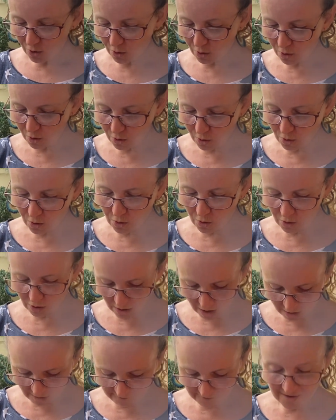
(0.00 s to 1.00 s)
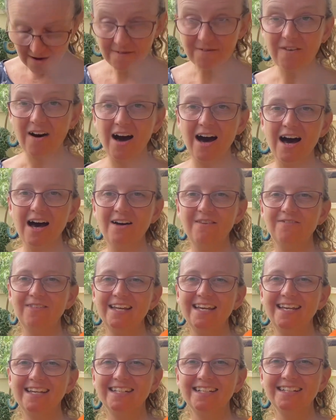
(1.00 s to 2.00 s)
all of her five
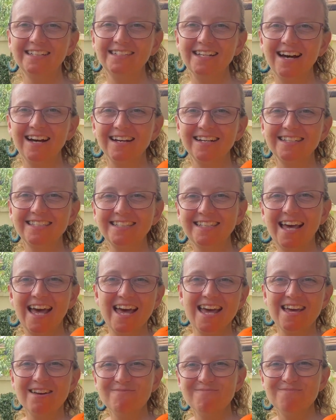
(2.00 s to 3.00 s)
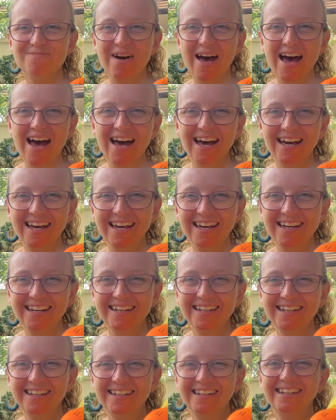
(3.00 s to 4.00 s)
little ducks came back.
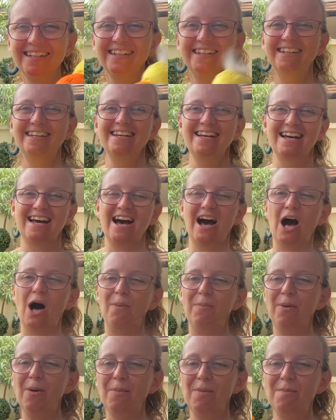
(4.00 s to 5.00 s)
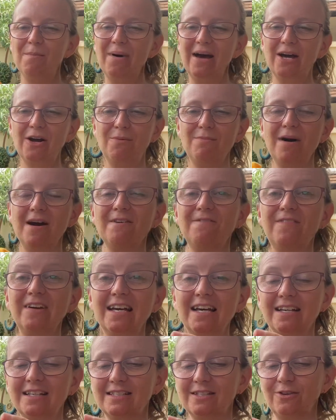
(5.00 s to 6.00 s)
I'll put them back on my
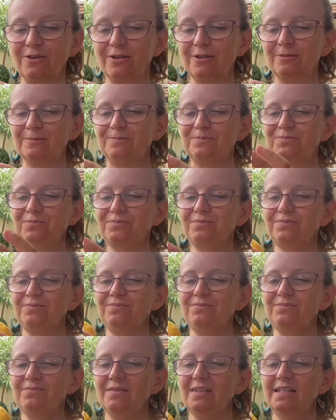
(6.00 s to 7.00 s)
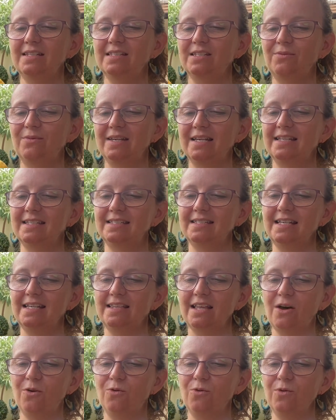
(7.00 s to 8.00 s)
fingers, look. So we can see
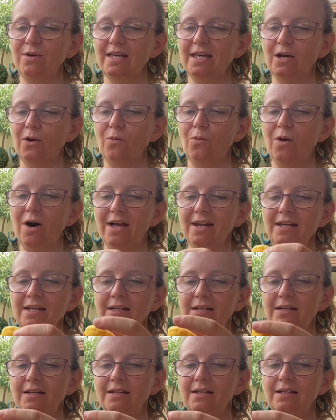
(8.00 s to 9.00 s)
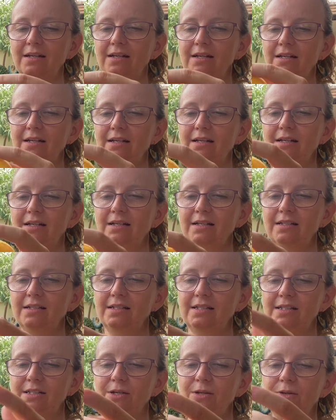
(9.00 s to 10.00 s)
that all here. One,
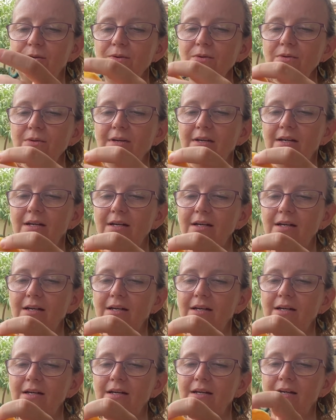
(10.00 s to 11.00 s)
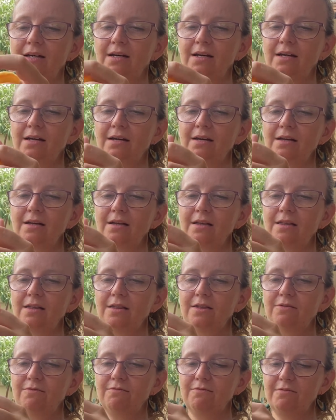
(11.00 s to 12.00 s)
two,
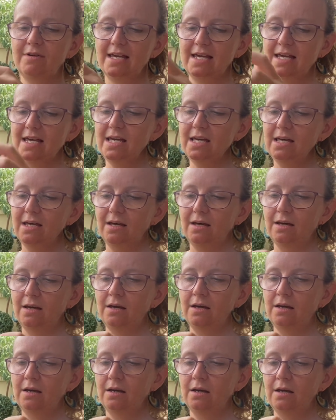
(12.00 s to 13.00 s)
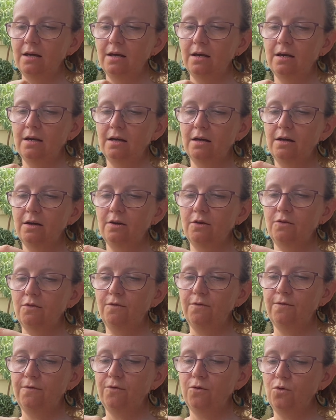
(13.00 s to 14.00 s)
three,
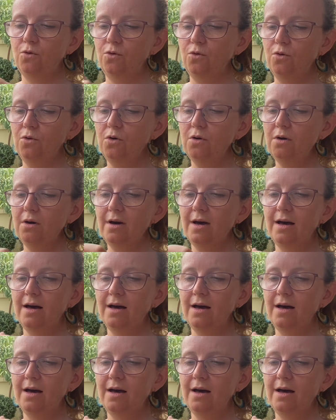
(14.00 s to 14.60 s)
four,